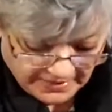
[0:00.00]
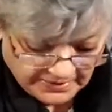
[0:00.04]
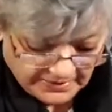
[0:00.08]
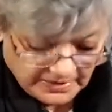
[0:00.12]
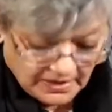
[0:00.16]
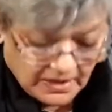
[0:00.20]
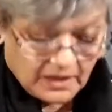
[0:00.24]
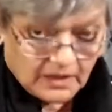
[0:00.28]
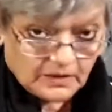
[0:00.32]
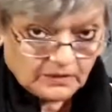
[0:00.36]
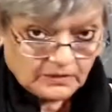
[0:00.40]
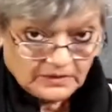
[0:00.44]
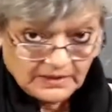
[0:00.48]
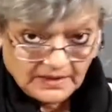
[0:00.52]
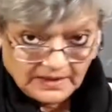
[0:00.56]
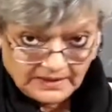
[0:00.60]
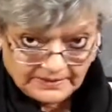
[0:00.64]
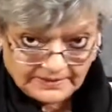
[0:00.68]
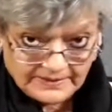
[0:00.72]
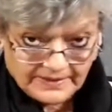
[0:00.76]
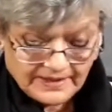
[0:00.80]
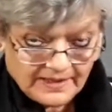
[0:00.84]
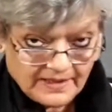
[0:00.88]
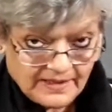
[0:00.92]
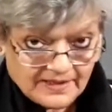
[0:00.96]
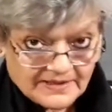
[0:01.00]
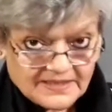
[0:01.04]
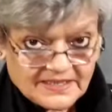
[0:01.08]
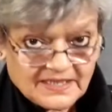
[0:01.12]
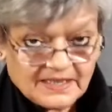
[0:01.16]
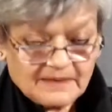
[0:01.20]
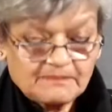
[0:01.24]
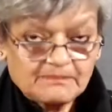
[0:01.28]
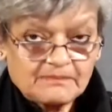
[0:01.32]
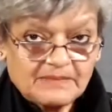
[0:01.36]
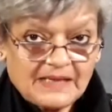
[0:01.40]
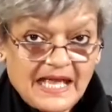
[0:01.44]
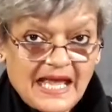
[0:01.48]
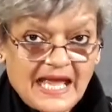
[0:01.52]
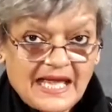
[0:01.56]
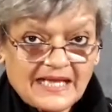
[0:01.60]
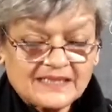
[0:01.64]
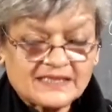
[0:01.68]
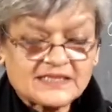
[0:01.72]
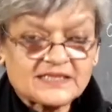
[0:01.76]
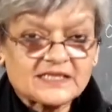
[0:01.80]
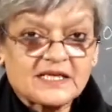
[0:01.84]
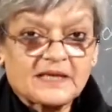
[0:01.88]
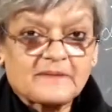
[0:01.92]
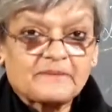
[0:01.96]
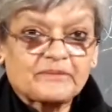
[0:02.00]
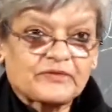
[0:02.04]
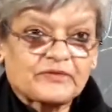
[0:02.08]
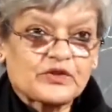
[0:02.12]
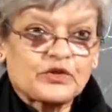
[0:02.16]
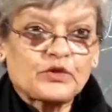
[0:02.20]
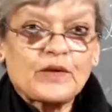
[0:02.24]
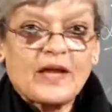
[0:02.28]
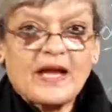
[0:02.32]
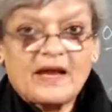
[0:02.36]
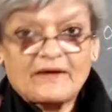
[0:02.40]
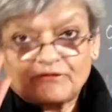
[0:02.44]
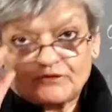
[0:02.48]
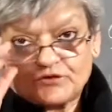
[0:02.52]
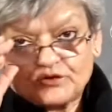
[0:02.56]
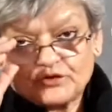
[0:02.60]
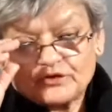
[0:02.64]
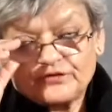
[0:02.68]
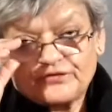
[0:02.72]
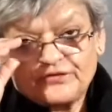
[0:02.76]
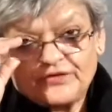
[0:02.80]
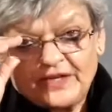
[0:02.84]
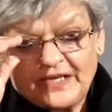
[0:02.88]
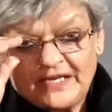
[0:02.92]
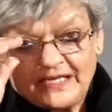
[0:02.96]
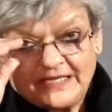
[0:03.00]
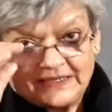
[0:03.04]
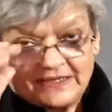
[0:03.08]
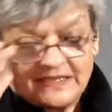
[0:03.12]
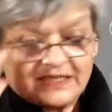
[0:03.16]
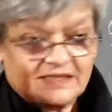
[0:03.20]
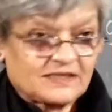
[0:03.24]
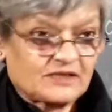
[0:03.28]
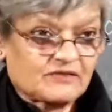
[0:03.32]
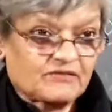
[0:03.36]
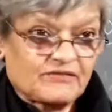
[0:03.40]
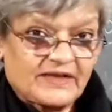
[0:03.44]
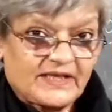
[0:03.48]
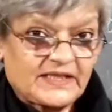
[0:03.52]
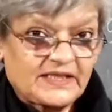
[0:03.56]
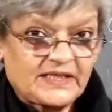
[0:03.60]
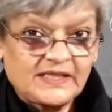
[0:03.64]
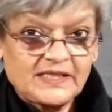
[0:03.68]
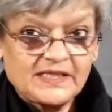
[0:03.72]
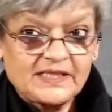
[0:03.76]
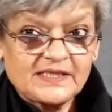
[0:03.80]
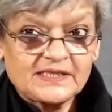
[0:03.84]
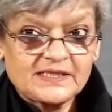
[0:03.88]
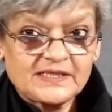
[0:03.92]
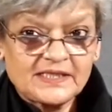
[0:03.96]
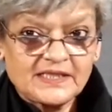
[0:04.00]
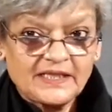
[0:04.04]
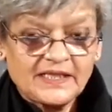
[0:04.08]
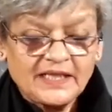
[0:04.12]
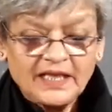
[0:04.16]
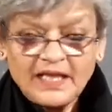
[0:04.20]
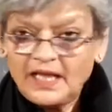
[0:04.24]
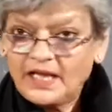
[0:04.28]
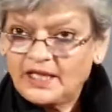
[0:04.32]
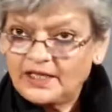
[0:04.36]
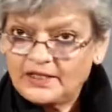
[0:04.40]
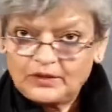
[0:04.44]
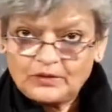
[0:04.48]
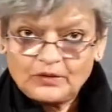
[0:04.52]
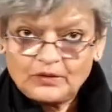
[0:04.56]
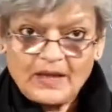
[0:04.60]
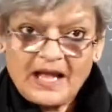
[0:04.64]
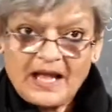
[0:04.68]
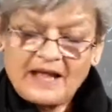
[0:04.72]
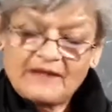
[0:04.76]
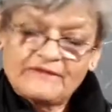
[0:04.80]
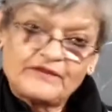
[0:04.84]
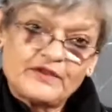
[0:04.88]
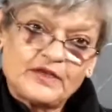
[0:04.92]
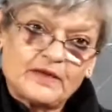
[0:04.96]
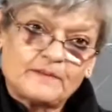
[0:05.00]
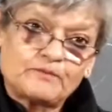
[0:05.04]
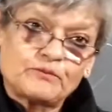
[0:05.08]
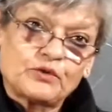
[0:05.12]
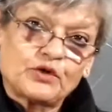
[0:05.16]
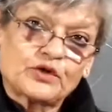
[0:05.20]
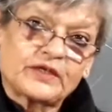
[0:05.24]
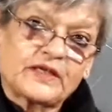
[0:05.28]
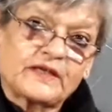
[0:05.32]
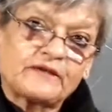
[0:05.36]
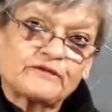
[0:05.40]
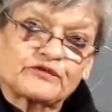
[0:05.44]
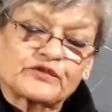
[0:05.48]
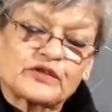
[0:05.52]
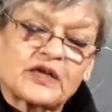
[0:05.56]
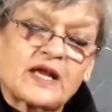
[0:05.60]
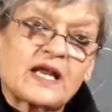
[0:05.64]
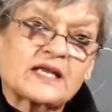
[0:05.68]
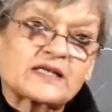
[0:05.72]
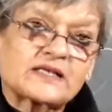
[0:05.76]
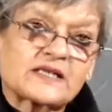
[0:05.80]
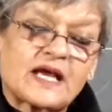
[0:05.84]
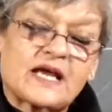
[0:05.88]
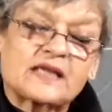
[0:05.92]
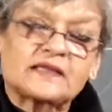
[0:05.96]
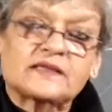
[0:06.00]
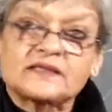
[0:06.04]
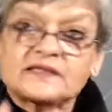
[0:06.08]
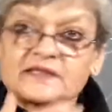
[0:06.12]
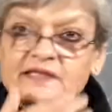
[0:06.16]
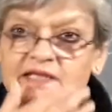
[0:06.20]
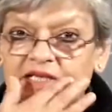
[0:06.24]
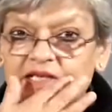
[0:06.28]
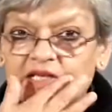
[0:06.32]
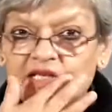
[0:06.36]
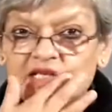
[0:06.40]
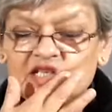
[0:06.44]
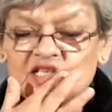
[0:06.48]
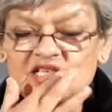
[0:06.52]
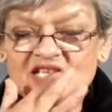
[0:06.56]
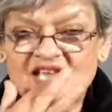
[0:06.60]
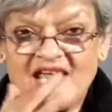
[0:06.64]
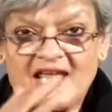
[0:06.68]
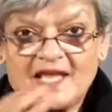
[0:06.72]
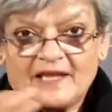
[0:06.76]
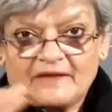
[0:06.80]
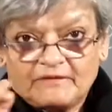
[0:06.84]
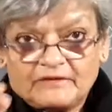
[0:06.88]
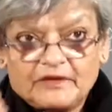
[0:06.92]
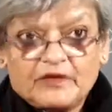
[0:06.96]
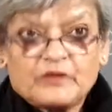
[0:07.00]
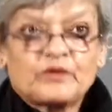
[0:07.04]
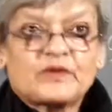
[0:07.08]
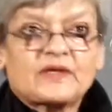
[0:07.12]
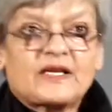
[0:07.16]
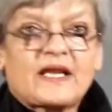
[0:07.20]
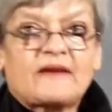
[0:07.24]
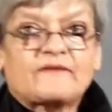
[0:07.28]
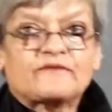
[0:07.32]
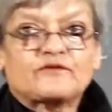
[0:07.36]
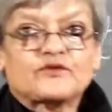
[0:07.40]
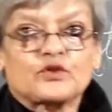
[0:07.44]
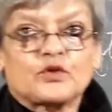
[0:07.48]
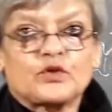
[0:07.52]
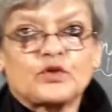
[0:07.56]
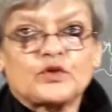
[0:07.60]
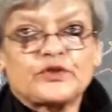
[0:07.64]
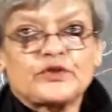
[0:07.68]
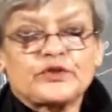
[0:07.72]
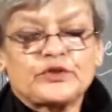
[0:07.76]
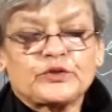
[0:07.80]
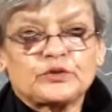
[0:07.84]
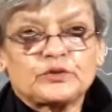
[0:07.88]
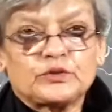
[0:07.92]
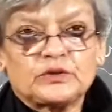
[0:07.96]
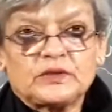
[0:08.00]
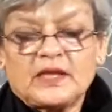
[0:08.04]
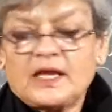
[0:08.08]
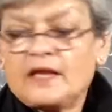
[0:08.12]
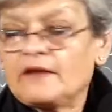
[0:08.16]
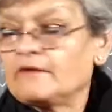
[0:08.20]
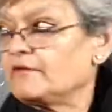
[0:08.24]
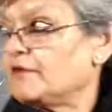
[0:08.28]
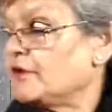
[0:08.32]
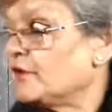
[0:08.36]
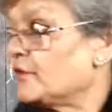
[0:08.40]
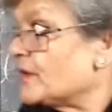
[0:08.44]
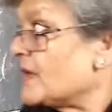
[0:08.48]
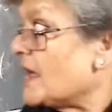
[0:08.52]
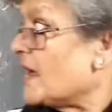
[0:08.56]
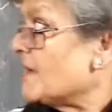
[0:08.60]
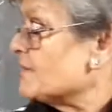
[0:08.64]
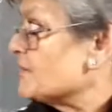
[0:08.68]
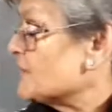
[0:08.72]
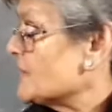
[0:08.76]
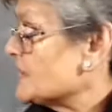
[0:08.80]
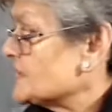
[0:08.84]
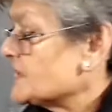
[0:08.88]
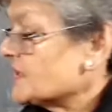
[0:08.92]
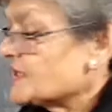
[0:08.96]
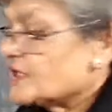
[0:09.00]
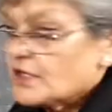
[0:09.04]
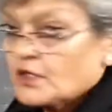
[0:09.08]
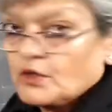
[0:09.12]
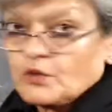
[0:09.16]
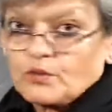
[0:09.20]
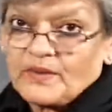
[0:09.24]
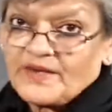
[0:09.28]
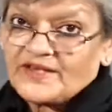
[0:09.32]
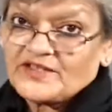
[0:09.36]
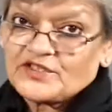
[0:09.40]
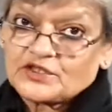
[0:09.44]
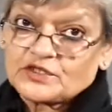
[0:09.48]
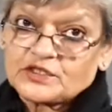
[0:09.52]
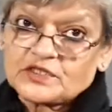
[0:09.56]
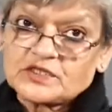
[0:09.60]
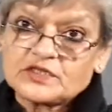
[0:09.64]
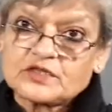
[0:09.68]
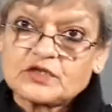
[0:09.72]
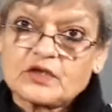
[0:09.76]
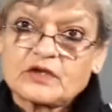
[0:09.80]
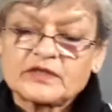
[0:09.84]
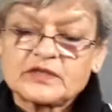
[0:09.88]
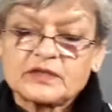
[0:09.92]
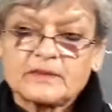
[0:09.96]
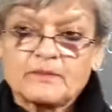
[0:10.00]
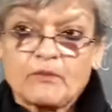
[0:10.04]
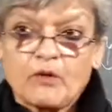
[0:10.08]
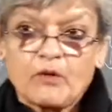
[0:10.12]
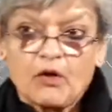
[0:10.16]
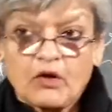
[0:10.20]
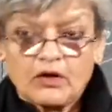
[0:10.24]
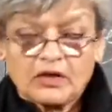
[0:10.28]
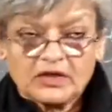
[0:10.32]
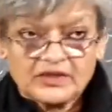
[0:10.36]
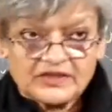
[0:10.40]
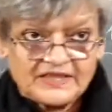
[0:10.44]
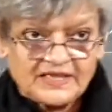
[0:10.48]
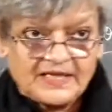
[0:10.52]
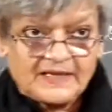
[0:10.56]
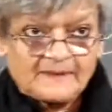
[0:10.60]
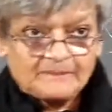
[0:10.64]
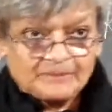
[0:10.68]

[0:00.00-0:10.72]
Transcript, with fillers: Now, there are some blanks you have to fill in. This is very easy. You have your book in front. Other days, we would have told you, we would have written the questions on the board,